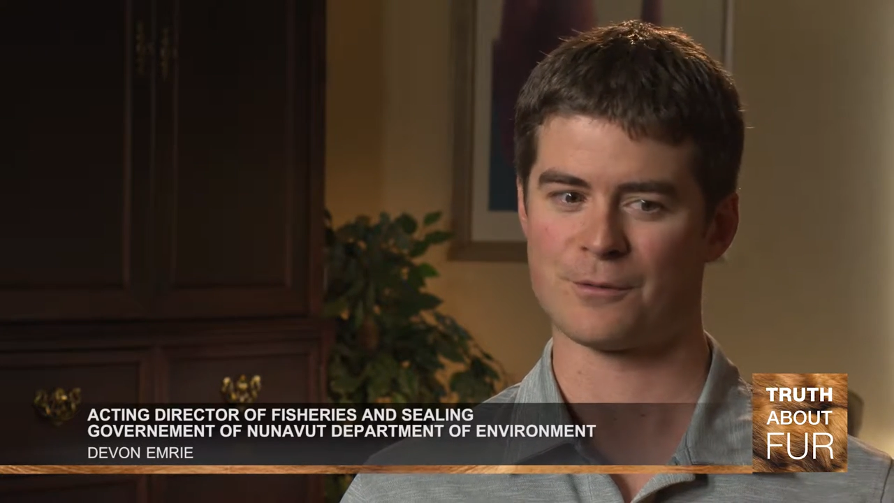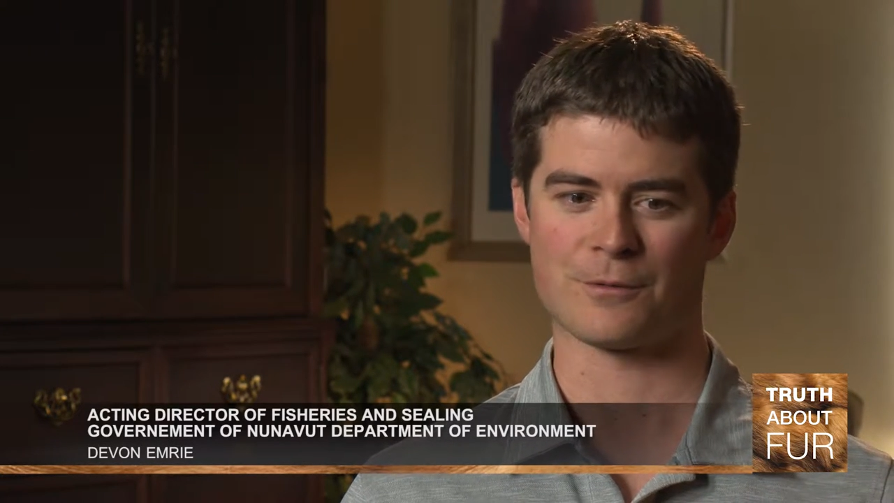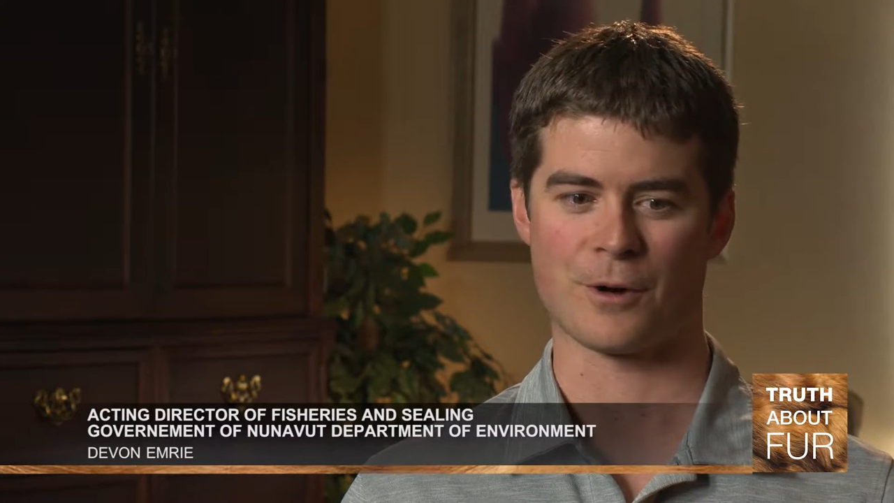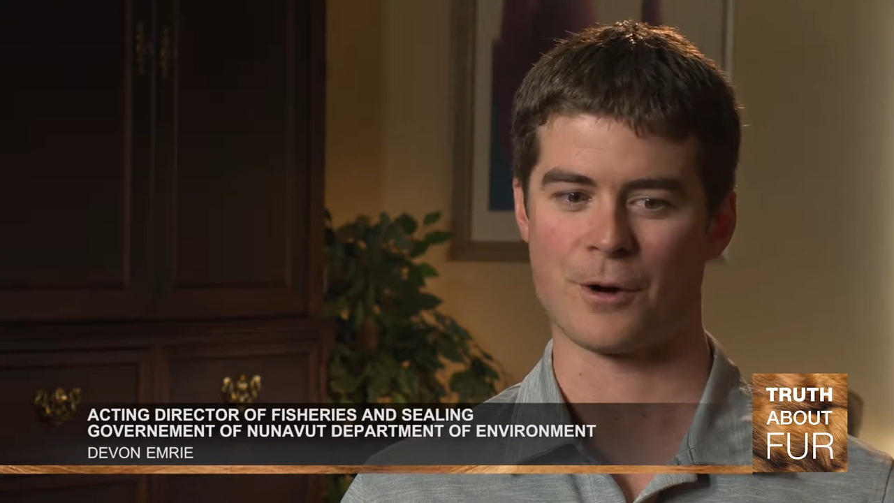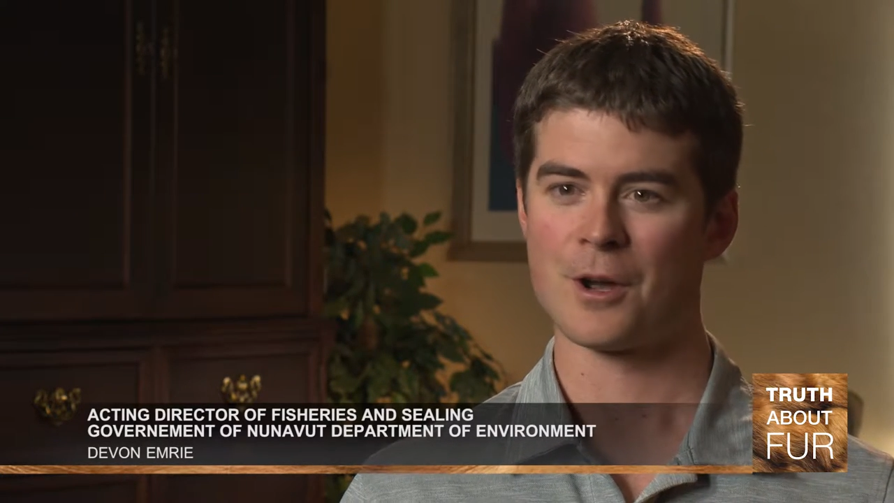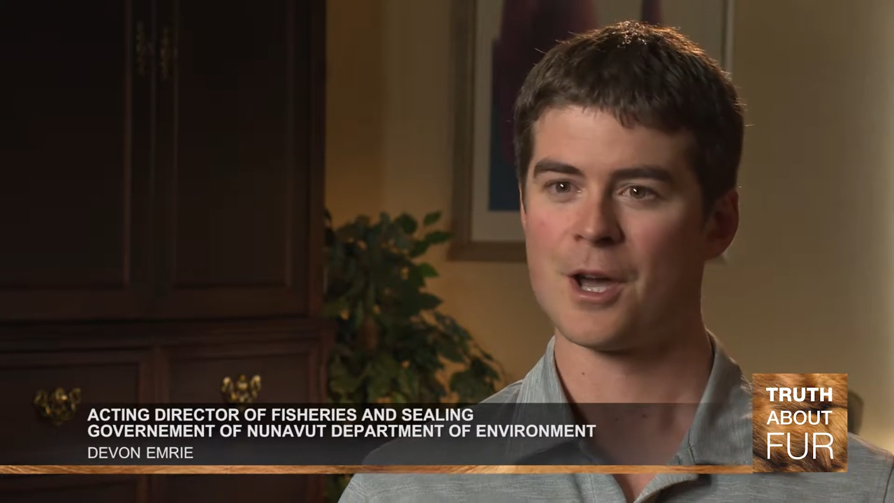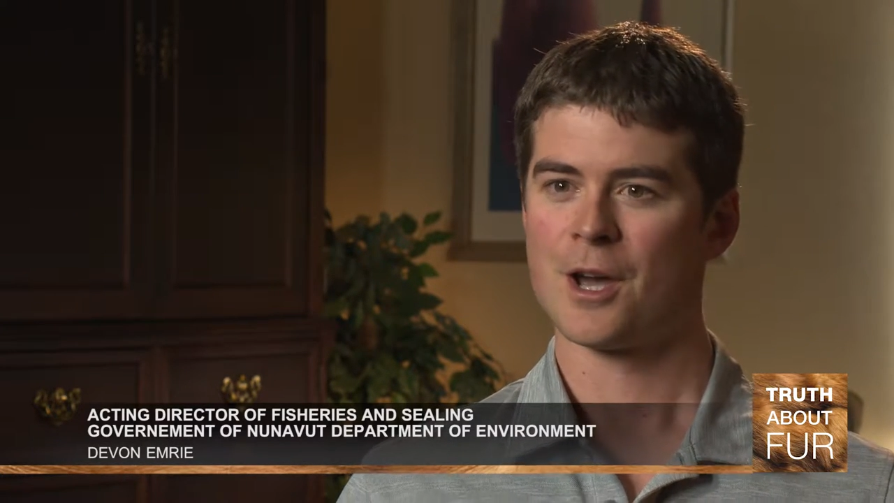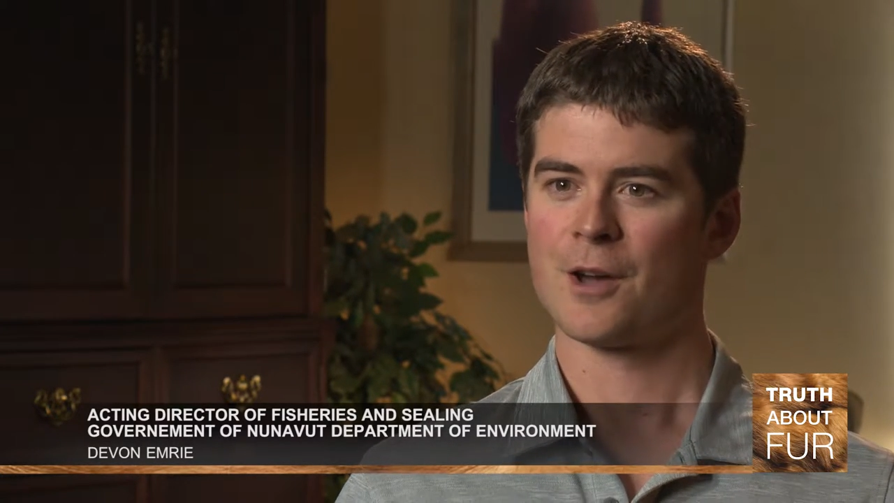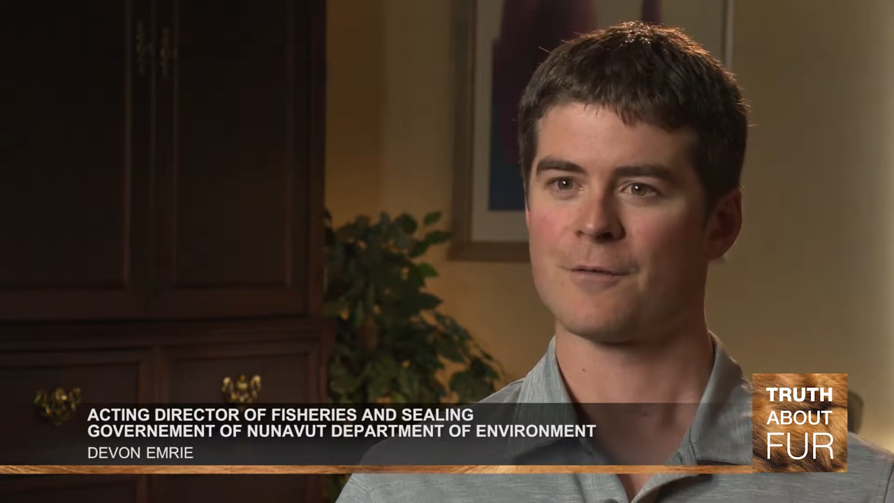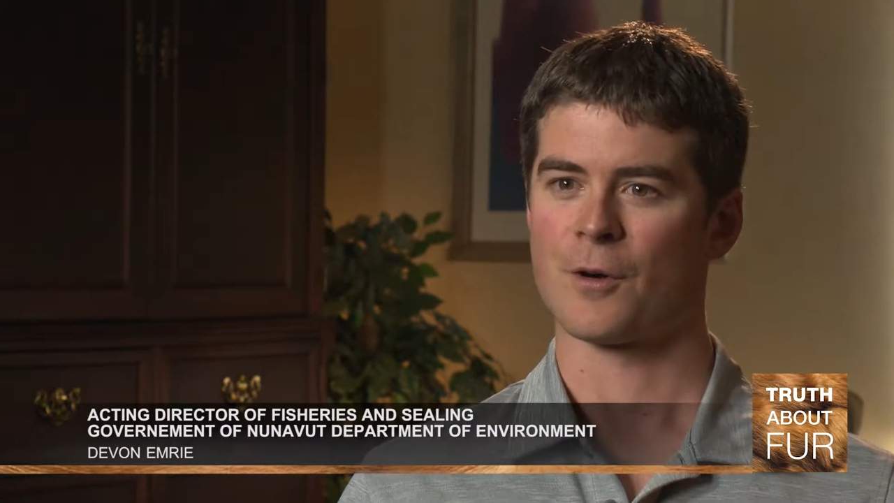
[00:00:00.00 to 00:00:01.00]
for
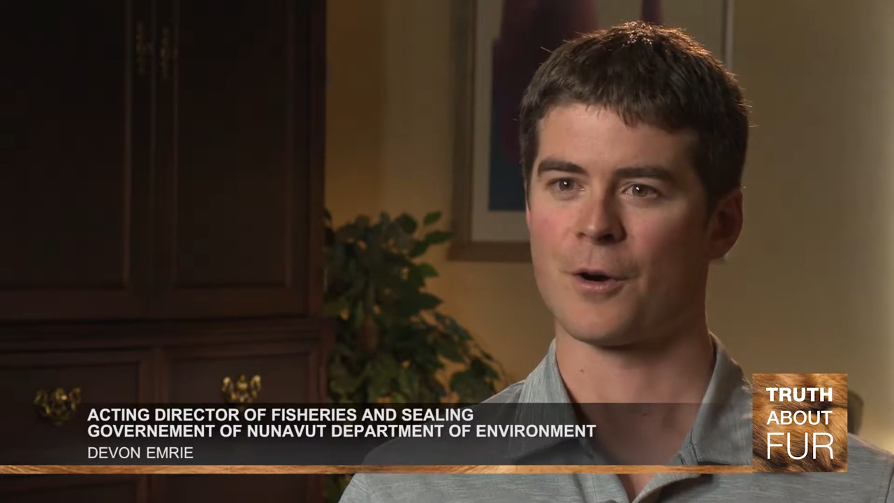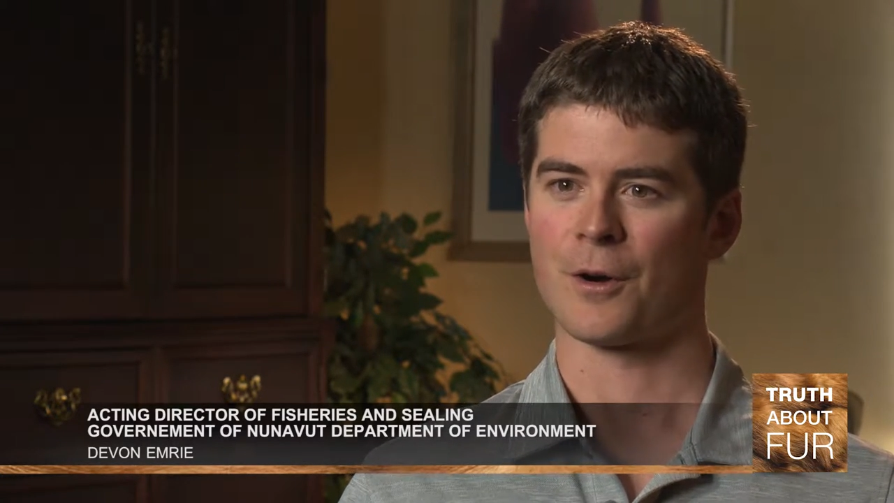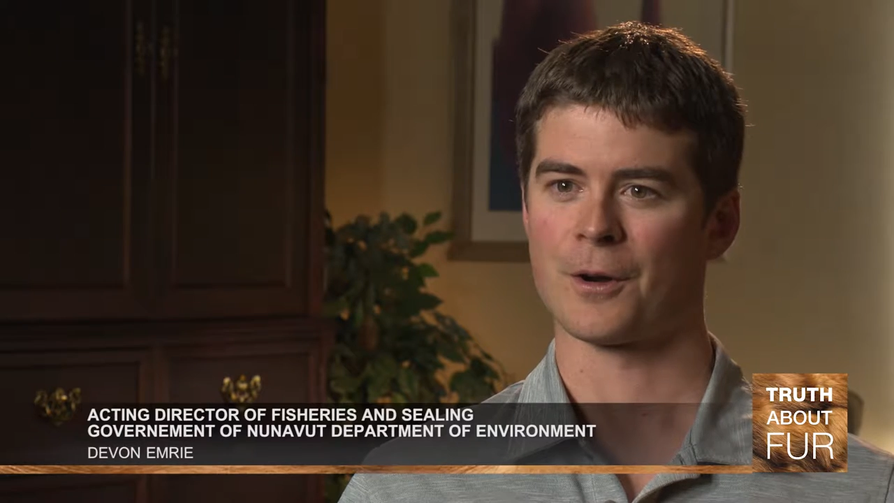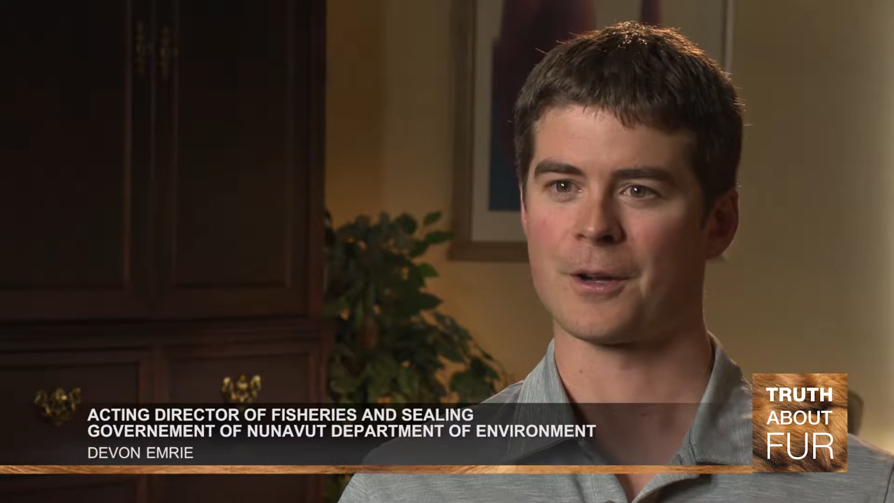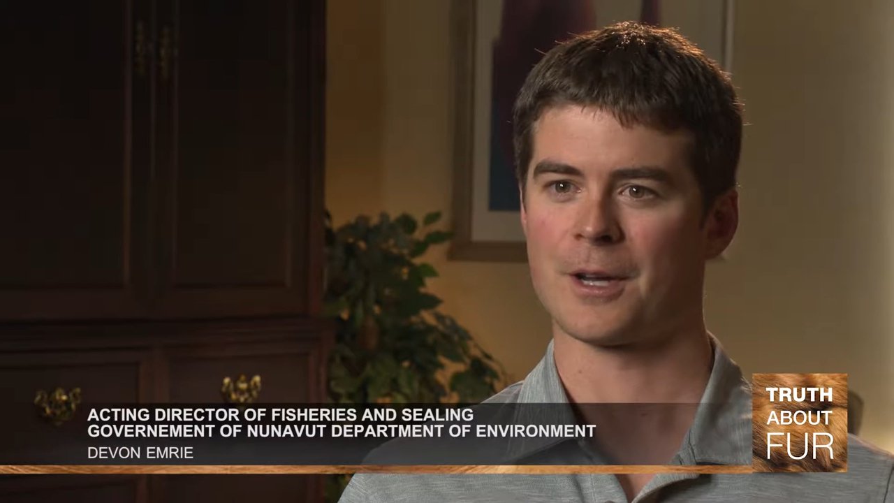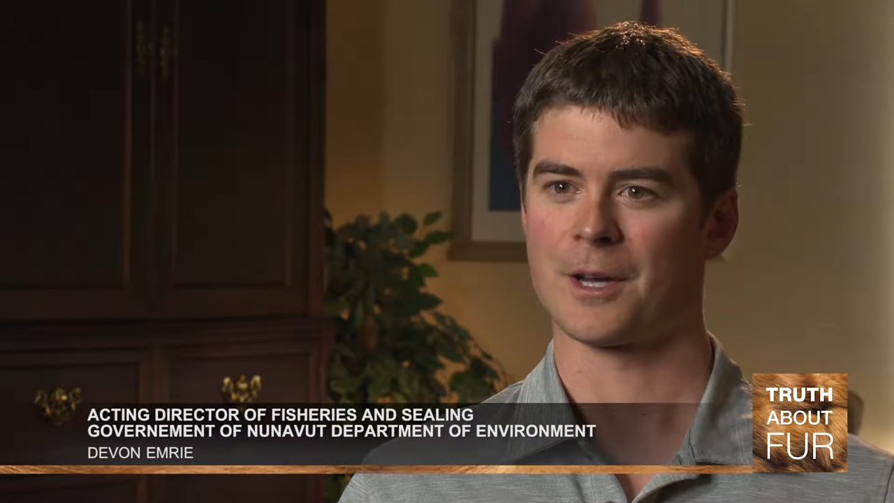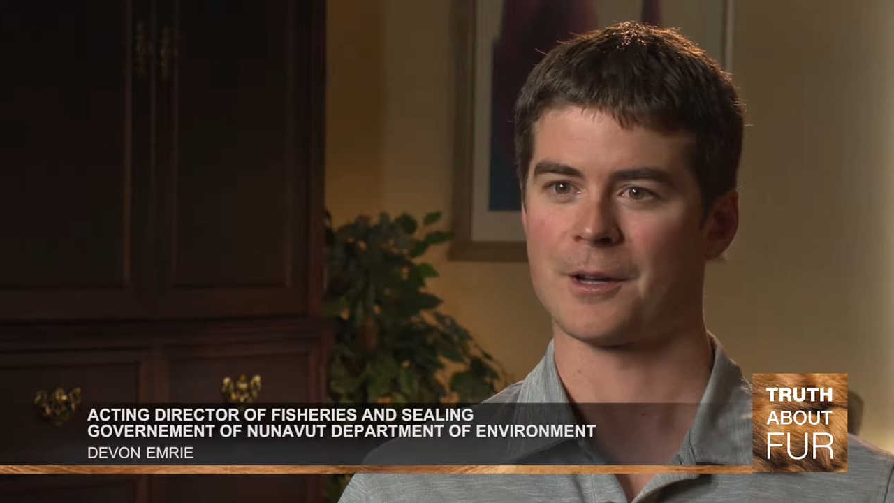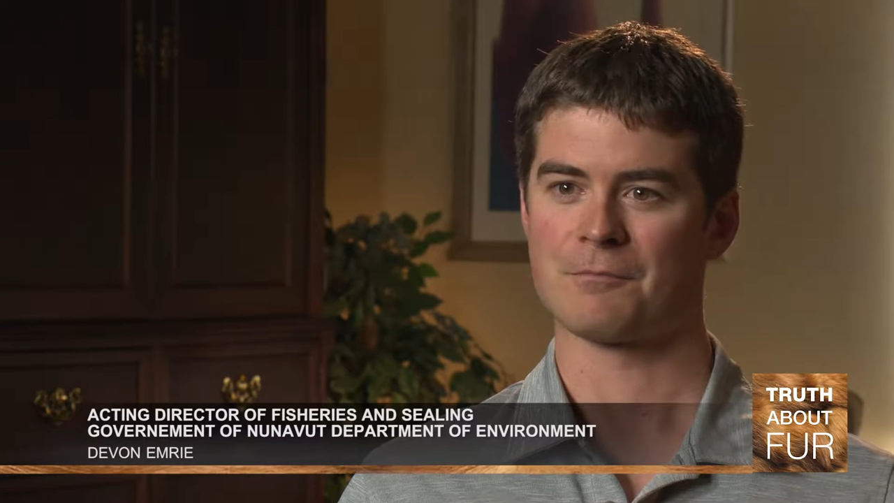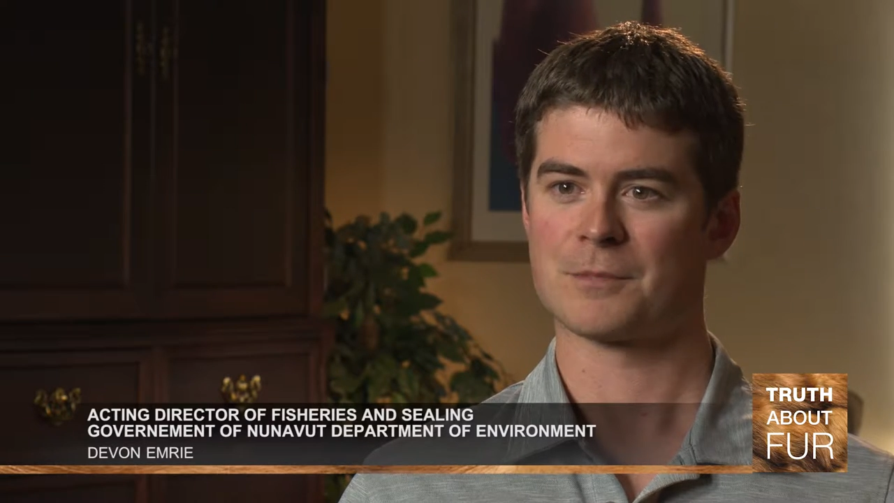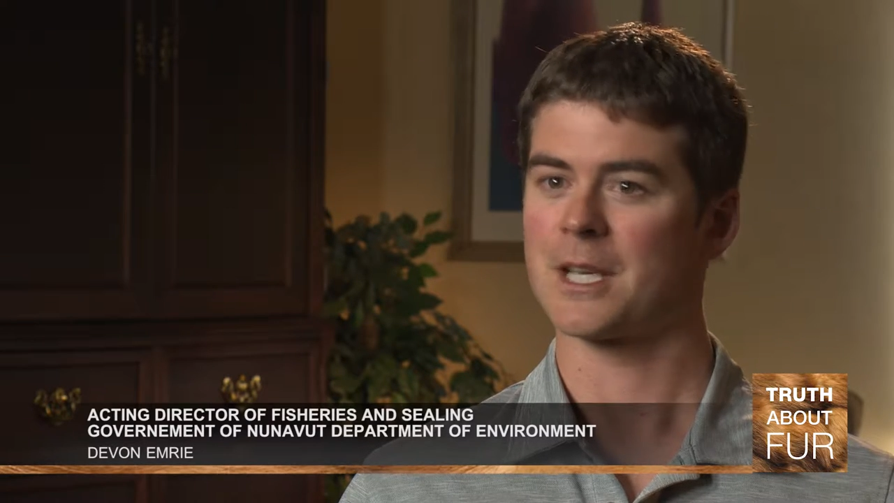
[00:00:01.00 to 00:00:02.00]
for uh,